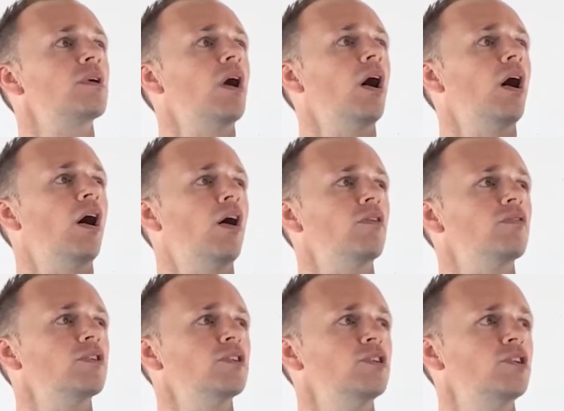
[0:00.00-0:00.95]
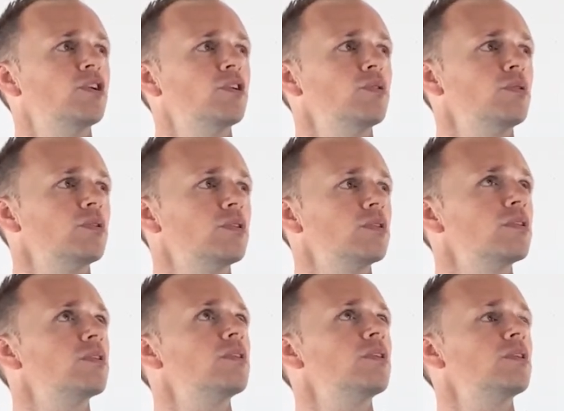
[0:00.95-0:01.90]
of u
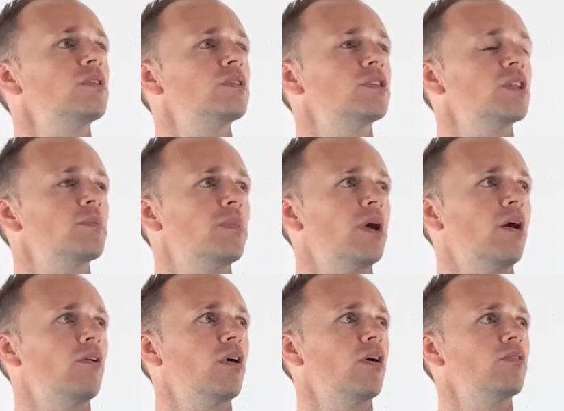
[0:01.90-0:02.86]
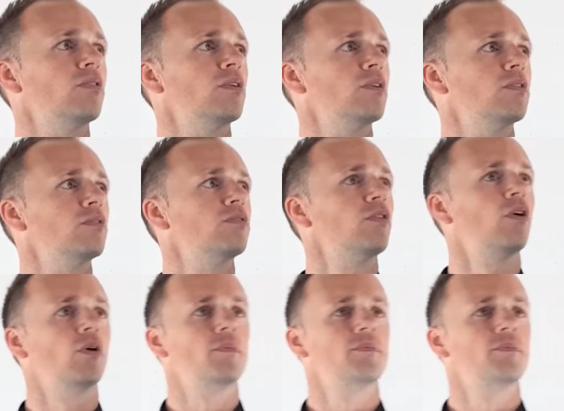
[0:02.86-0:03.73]
to the power of 4.